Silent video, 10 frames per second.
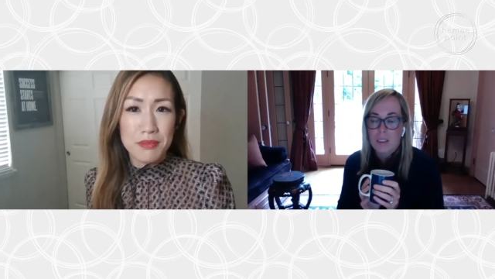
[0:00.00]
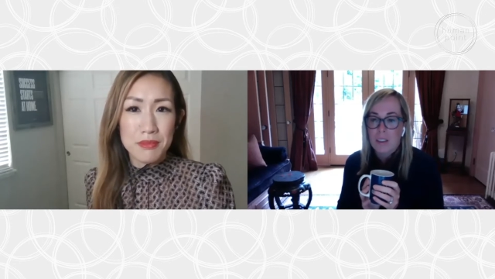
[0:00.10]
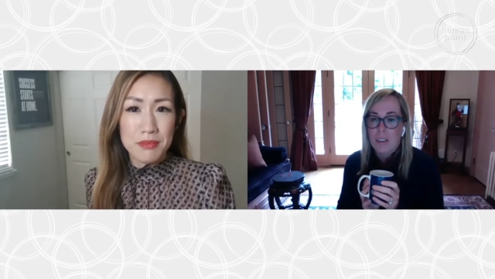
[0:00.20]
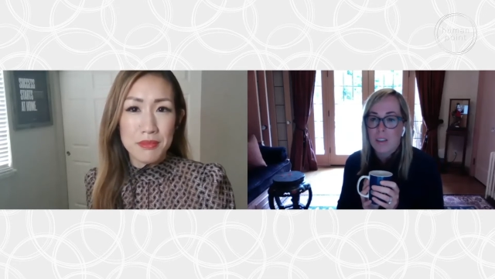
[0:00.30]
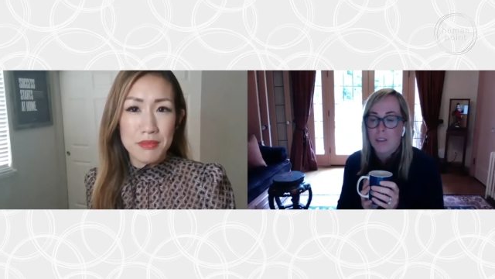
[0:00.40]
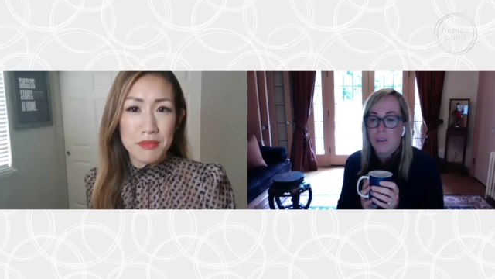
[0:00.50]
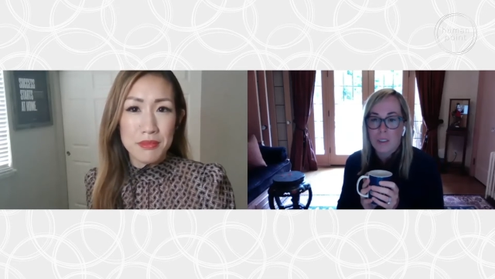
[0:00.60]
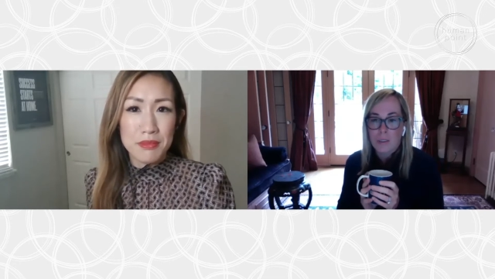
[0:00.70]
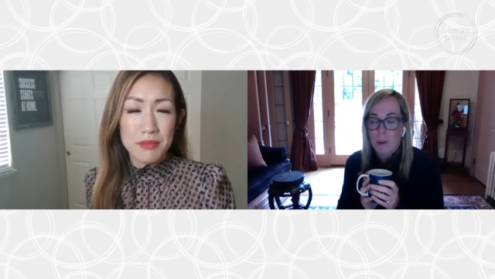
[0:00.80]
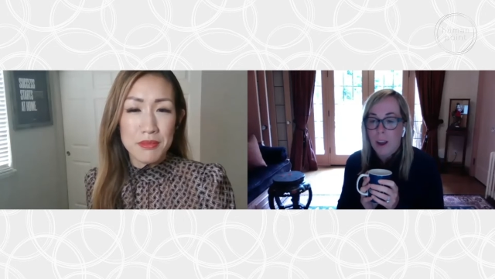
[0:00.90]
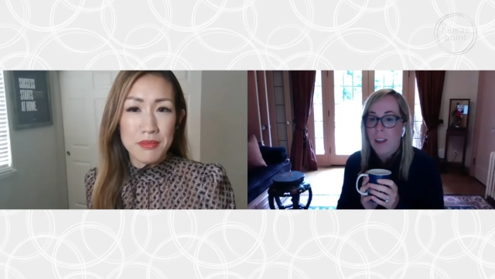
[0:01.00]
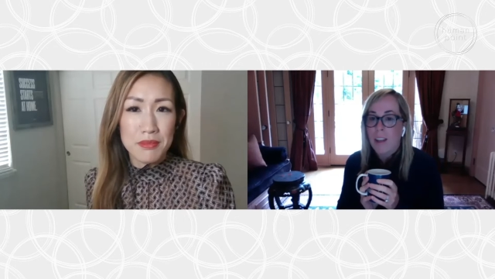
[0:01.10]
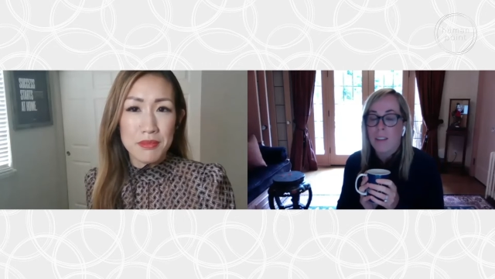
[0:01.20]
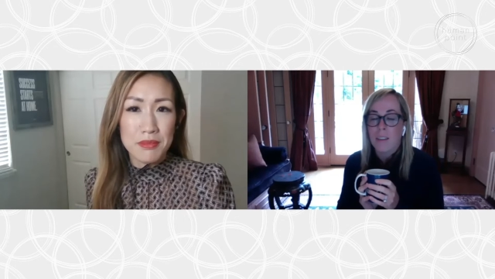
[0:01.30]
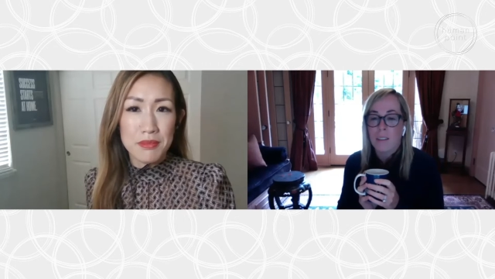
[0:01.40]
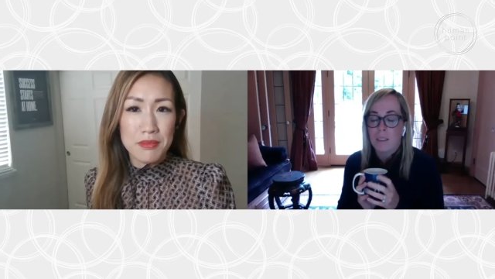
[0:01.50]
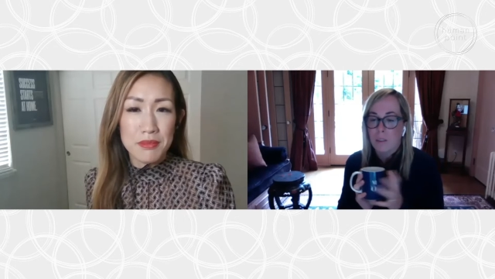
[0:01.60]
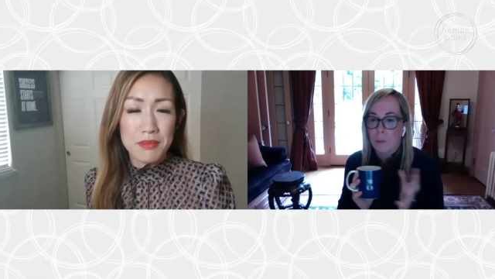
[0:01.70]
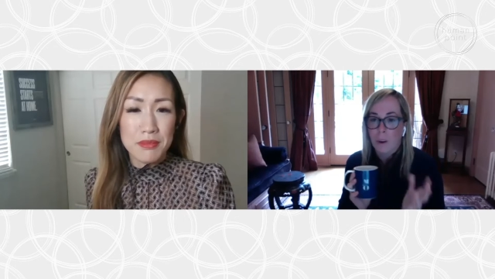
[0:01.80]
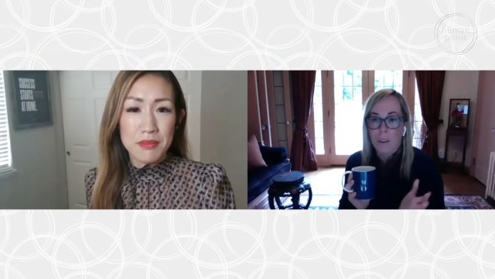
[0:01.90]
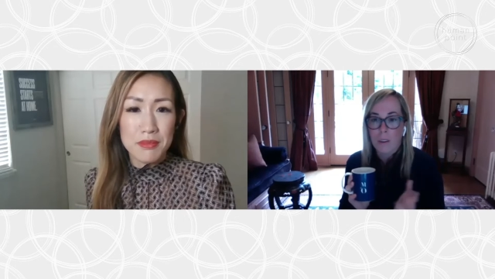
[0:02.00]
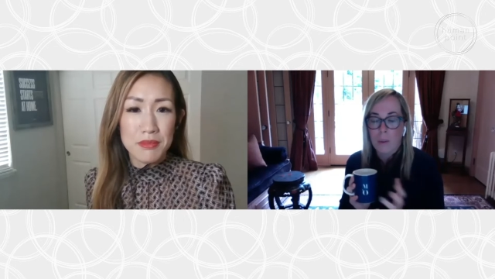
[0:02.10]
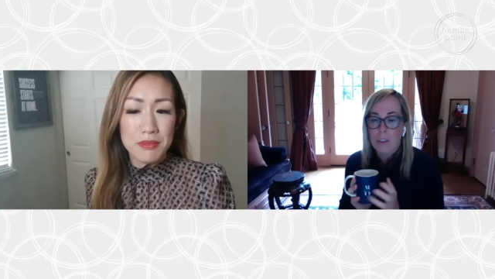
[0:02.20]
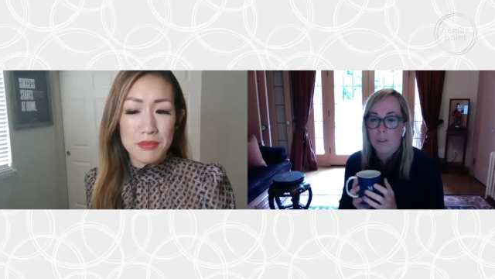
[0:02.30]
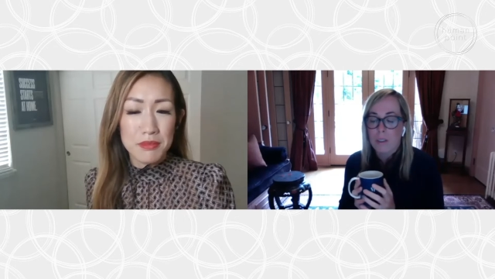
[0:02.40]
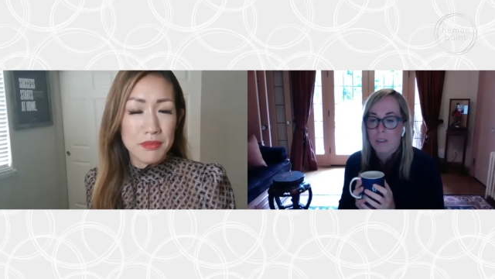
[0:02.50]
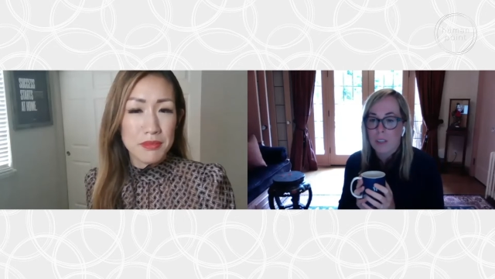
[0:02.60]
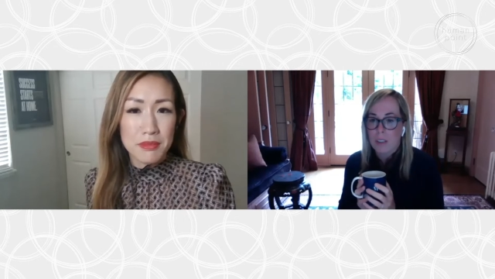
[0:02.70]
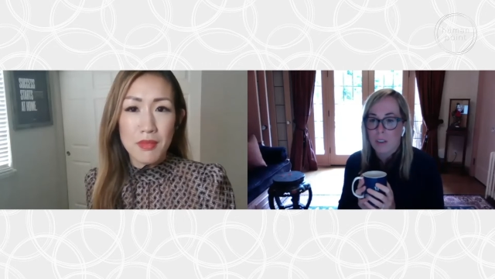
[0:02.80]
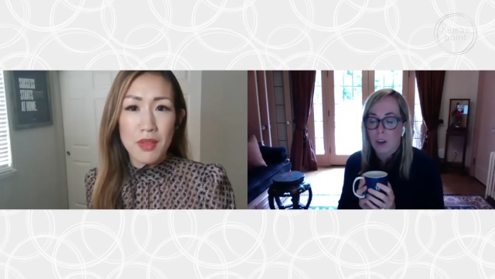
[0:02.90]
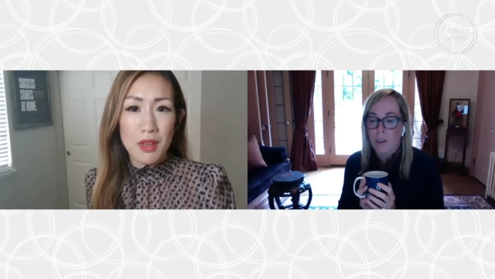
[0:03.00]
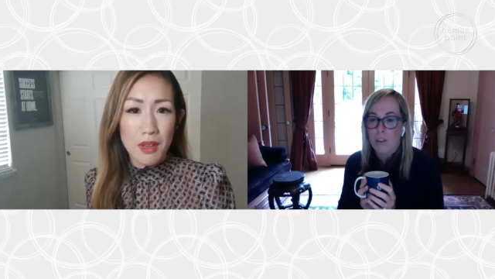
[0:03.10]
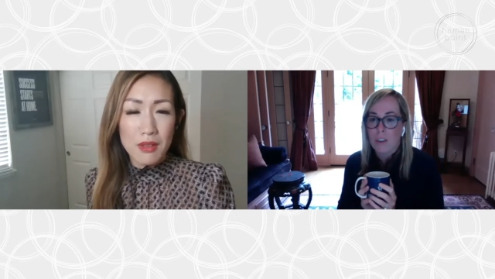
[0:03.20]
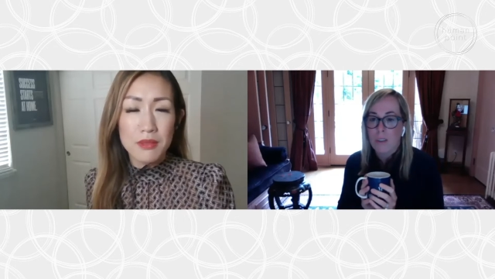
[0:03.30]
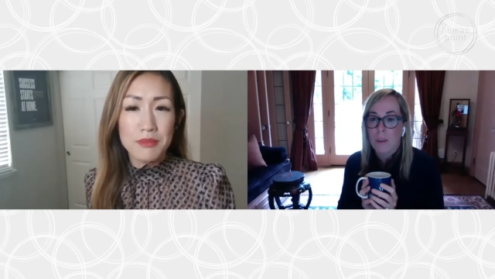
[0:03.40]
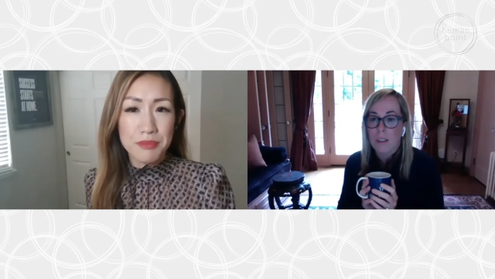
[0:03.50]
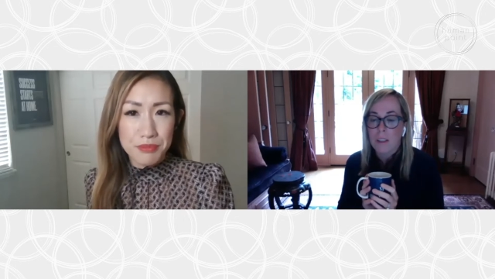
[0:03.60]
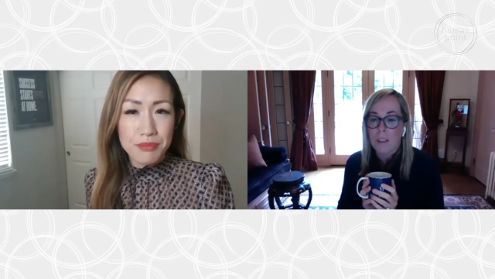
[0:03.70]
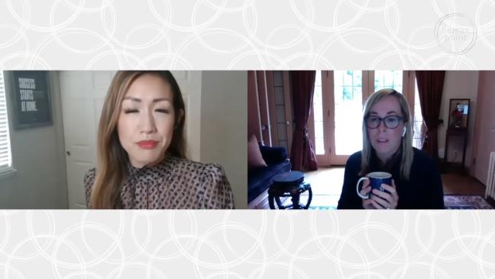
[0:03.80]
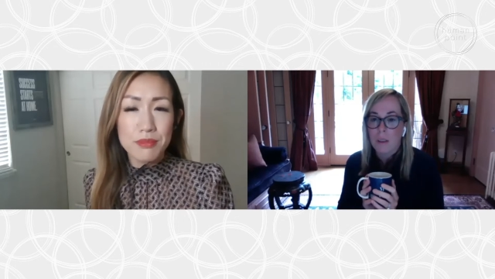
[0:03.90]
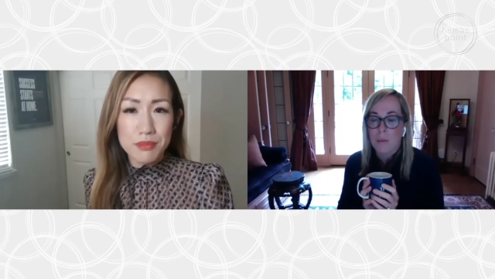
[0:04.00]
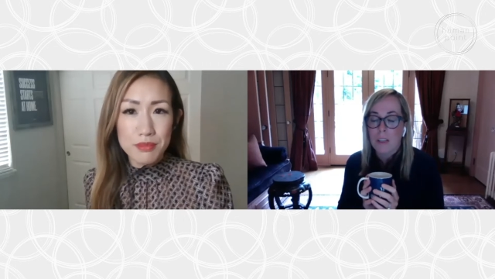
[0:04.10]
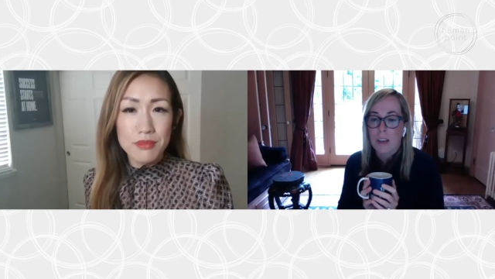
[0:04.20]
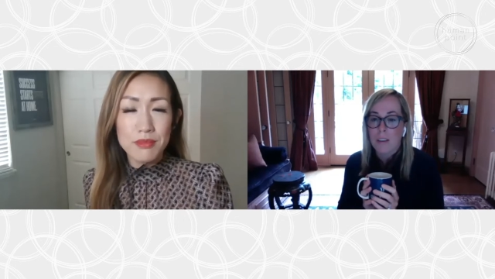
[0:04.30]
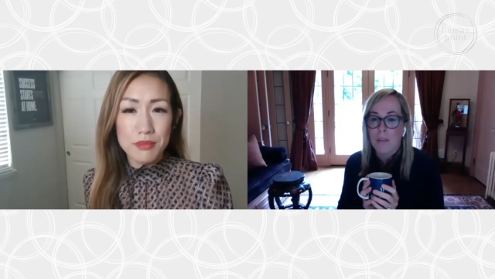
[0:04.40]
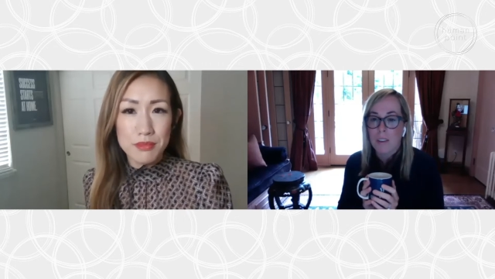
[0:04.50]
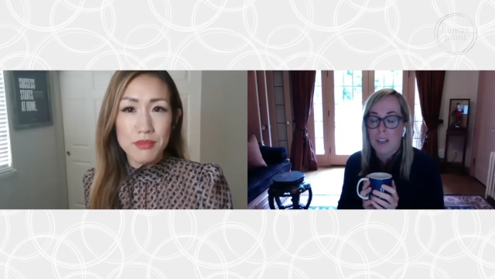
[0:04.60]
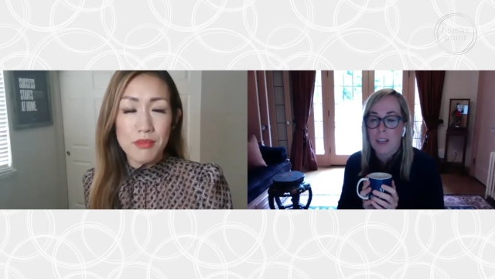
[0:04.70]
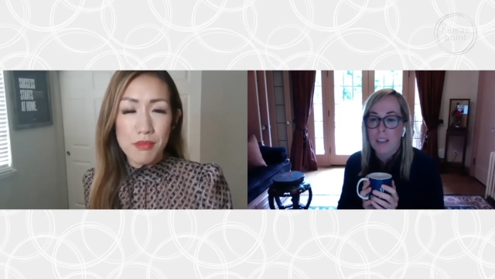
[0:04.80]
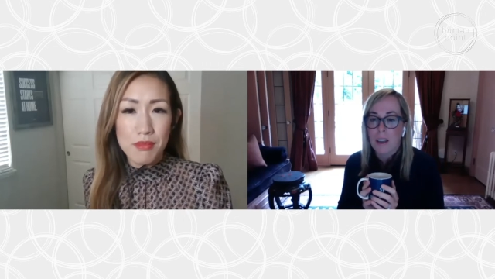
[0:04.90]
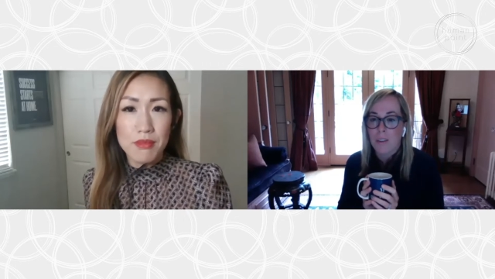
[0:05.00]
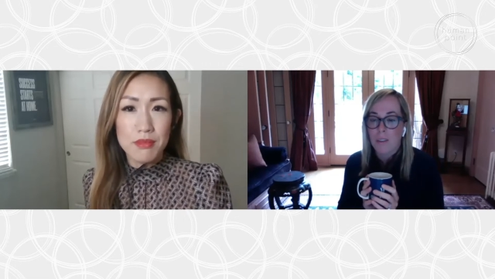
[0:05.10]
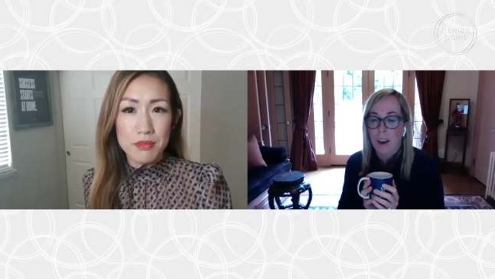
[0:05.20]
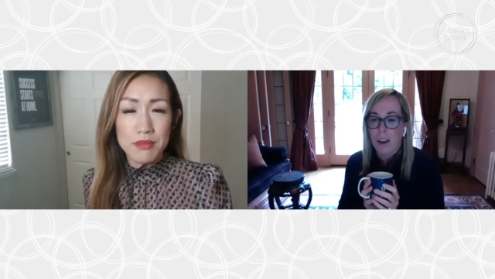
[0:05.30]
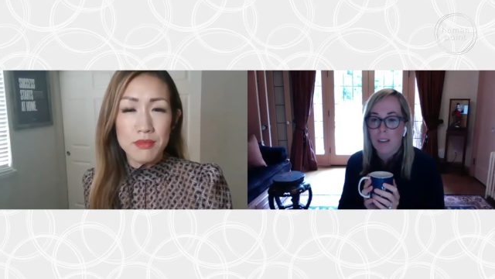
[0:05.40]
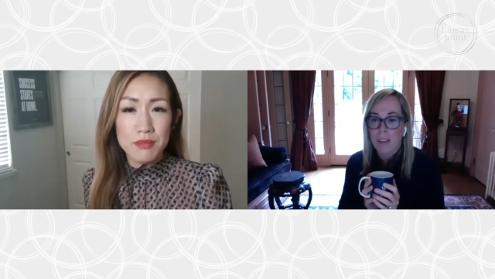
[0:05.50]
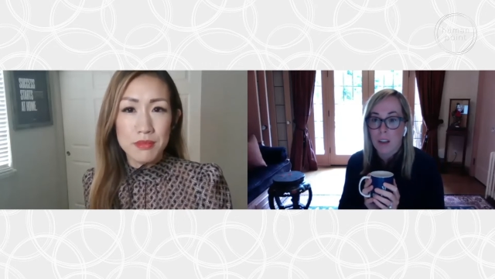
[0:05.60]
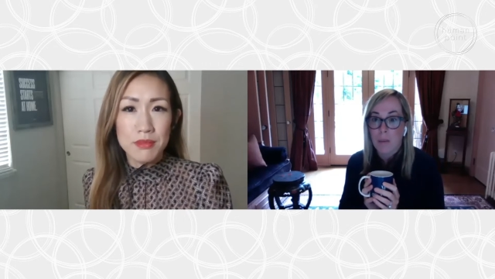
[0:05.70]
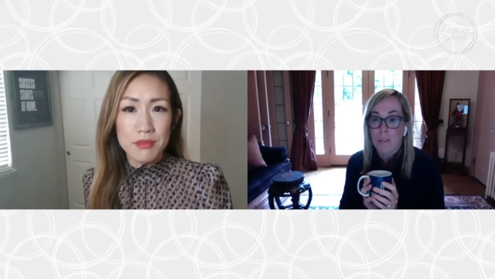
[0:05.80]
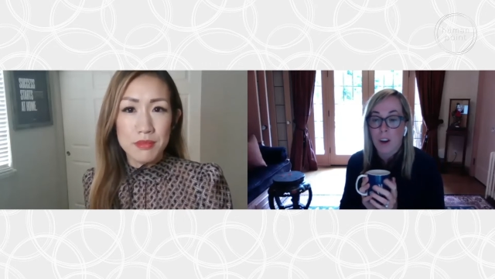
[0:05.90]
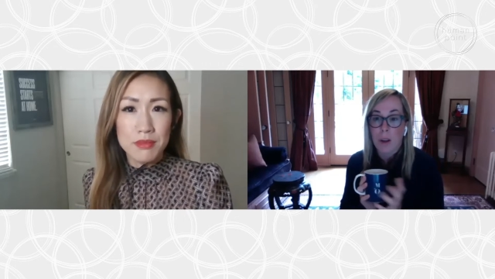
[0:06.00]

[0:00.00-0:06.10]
Speaker 1: you know is right in the work that we do as, as coaches but something i've really identified as an, a very